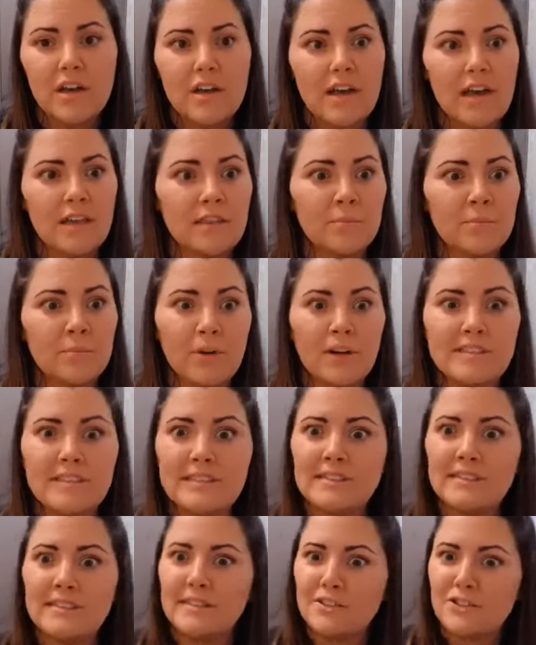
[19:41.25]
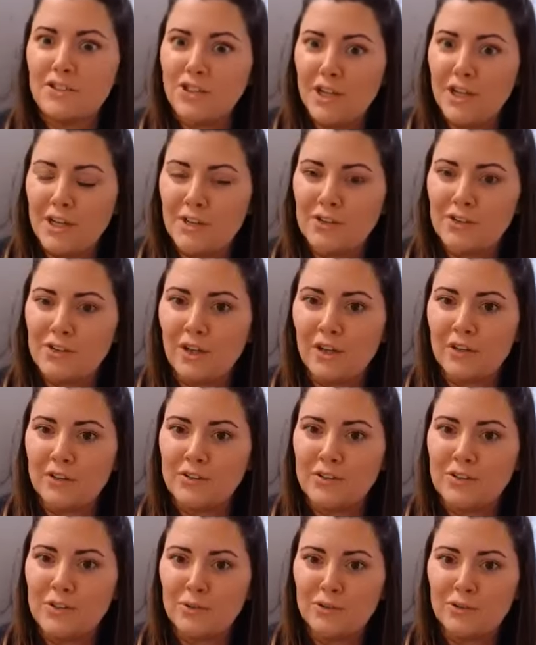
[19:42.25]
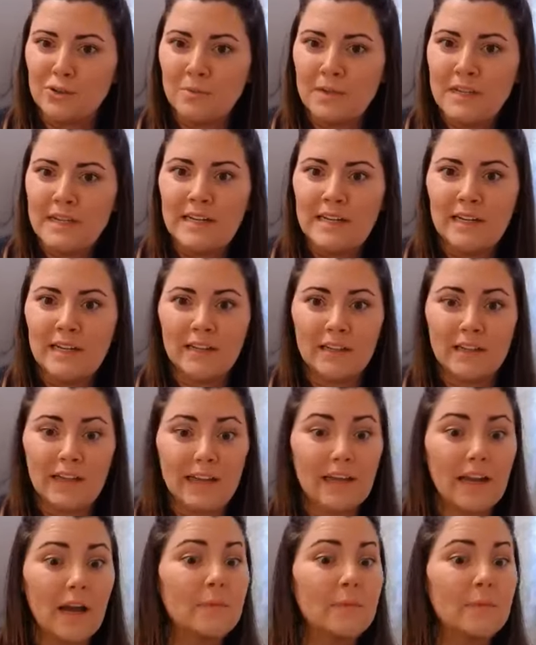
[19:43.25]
and the presence has changed on social media and the like,